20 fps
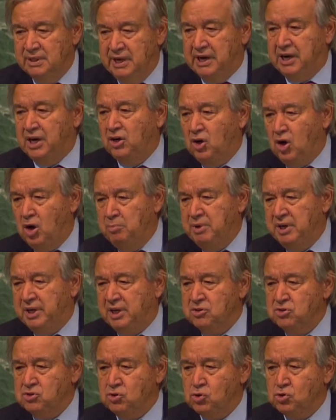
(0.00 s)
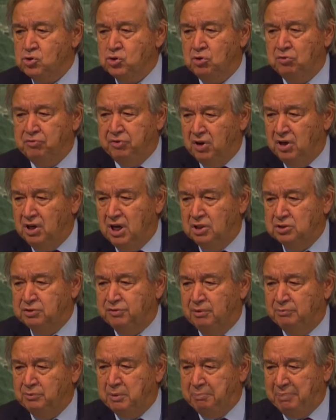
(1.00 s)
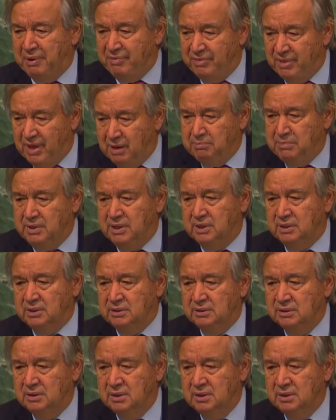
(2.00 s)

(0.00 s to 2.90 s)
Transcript: Economic and social fallout from the pandemic,